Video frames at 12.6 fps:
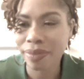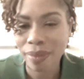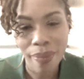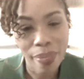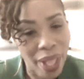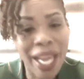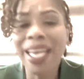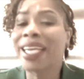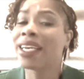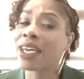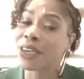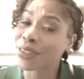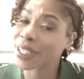and he
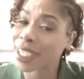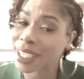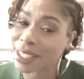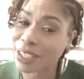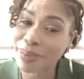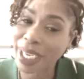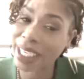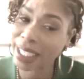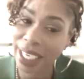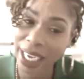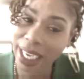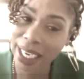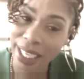knows this, so I'm not
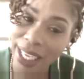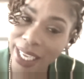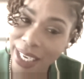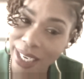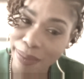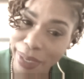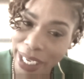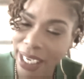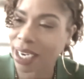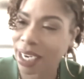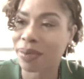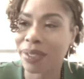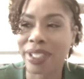saying anything mean. I
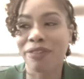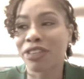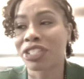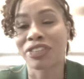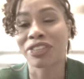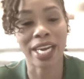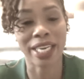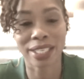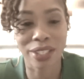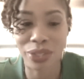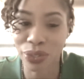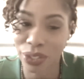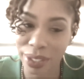was never attracted to
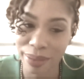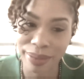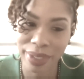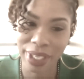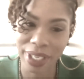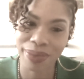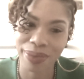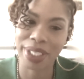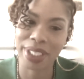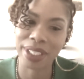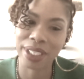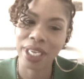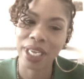him.
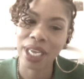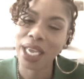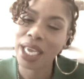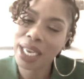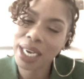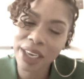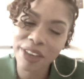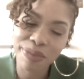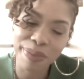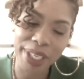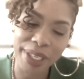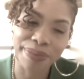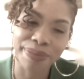He loved
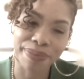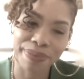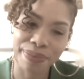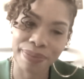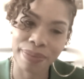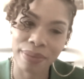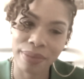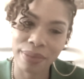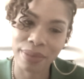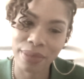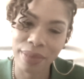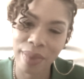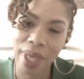me.
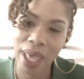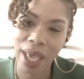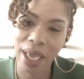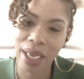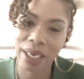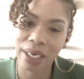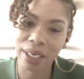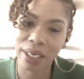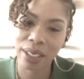And